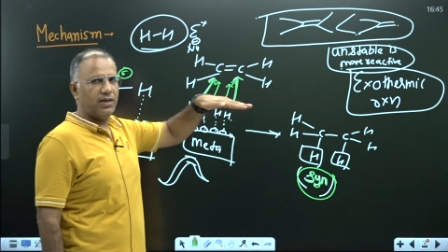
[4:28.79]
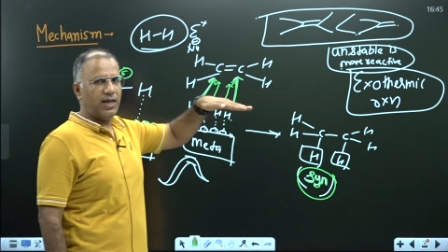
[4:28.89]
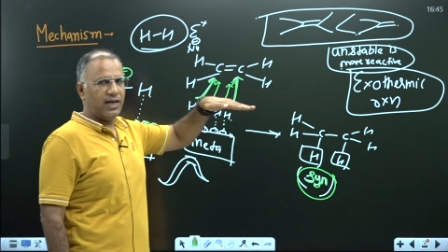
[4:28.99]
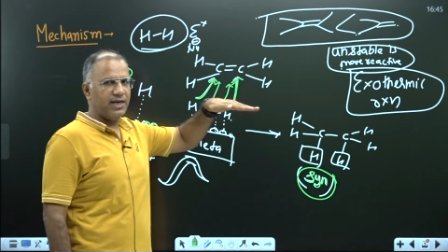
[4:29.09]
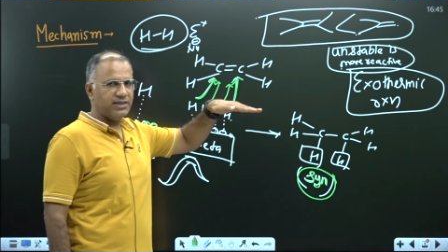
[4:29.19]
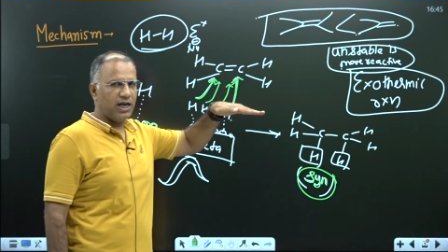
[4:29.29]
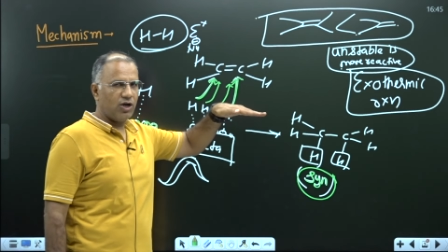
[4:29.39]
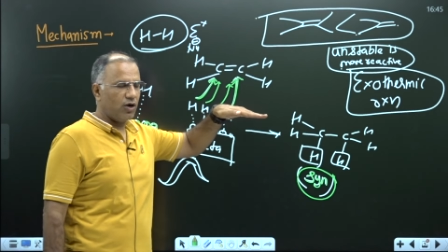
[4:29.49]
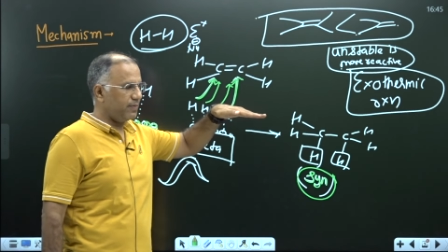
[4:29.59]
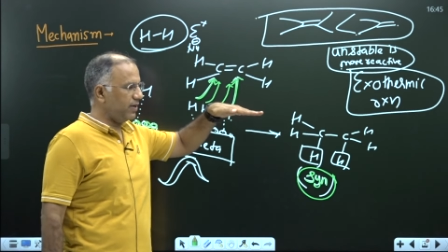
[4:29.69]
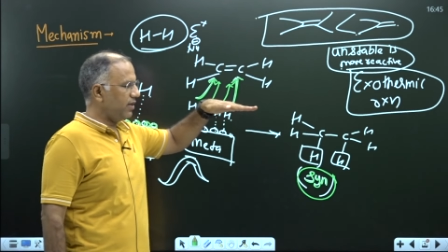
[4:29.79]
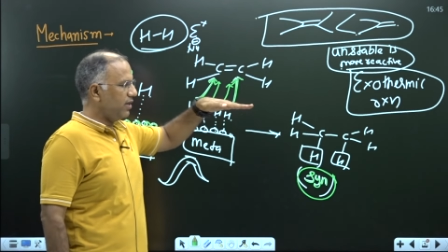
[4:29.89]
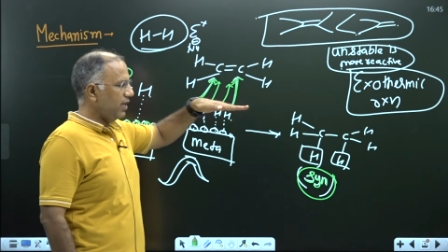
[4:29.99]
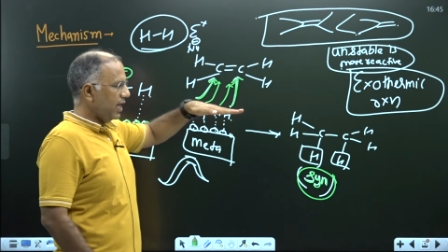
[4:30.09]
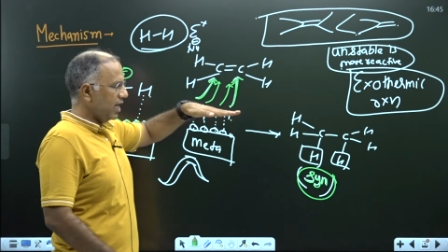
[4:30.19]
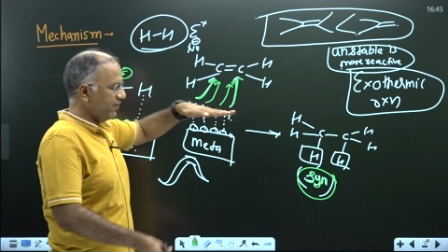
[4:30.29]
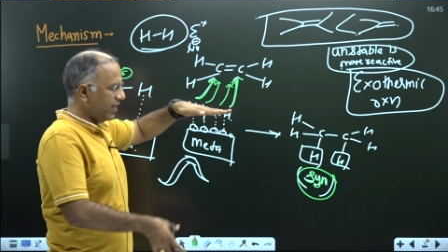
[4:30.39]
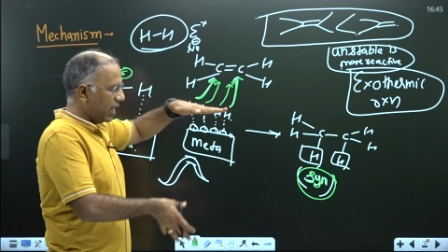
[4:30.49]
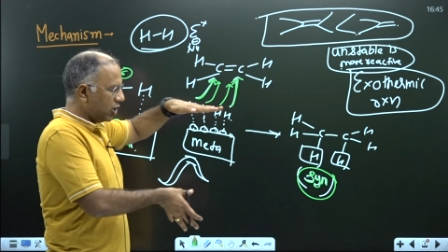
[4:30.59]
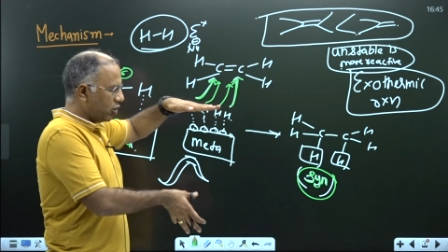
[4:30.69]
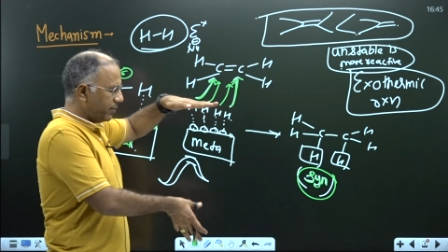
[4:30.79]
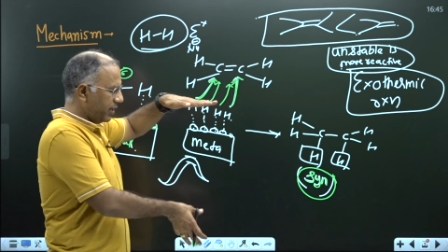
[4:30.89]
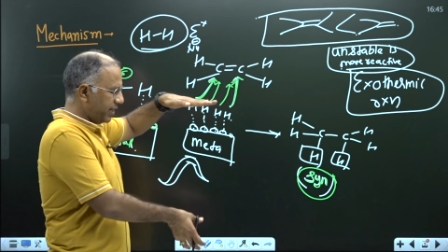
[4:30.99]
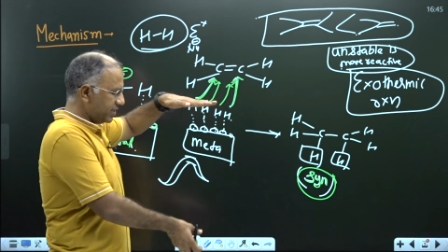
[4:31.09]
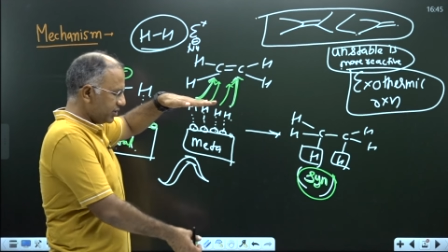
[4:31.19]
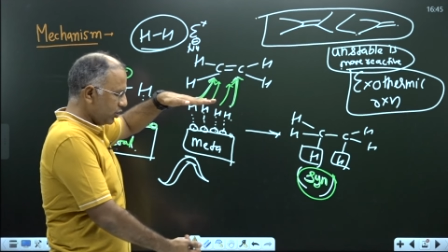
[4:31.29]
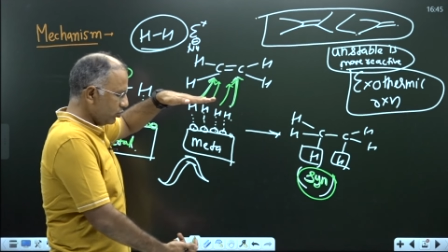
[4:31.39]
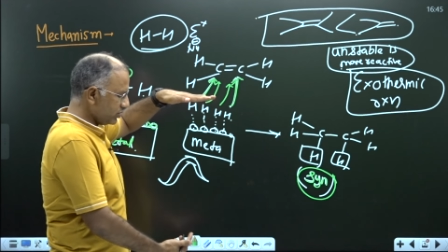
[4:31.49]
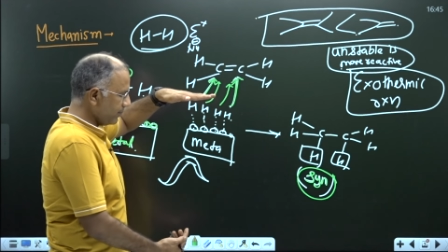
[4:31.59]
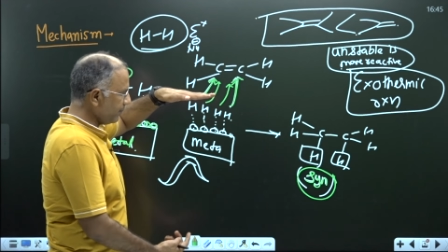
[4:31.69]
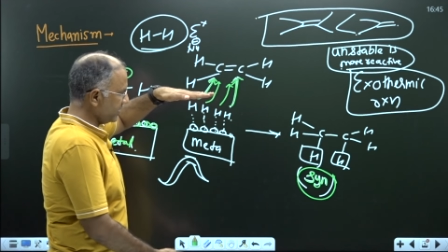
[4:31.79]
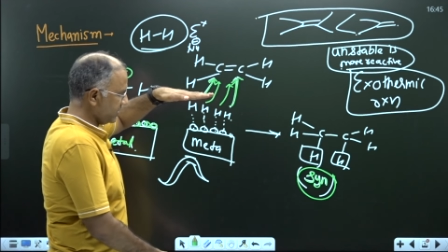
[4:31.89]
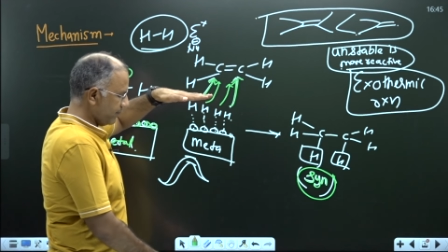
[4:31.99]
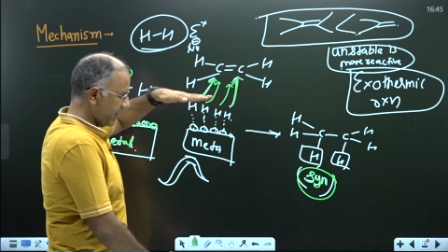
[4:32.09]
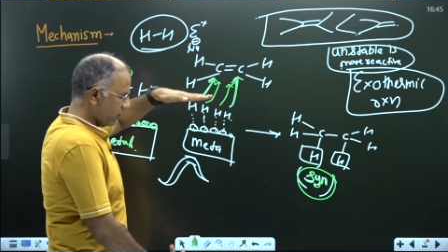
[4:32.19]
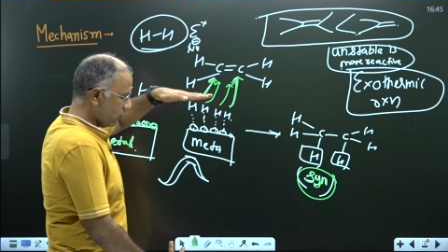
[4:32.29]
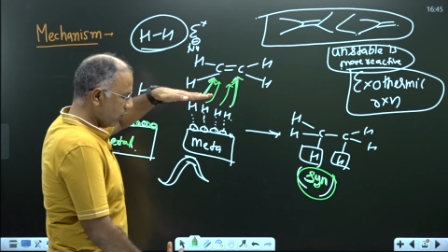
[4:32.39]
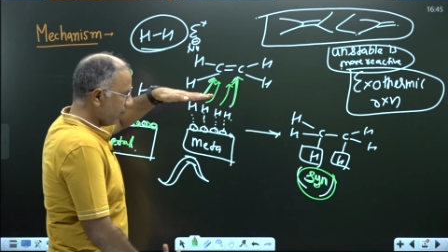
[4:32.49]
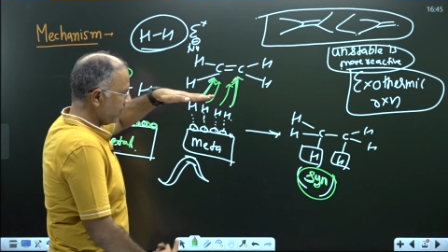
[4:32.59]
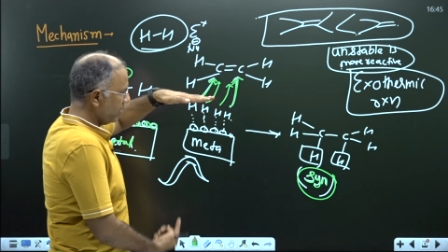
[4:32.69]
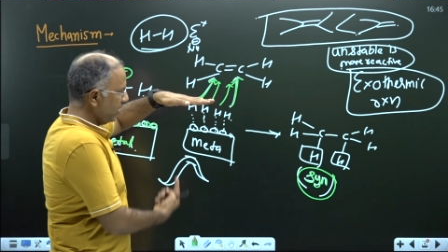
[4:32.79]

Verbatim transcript: Alkene is a helicopter, and when helicopter rescues some person by rope,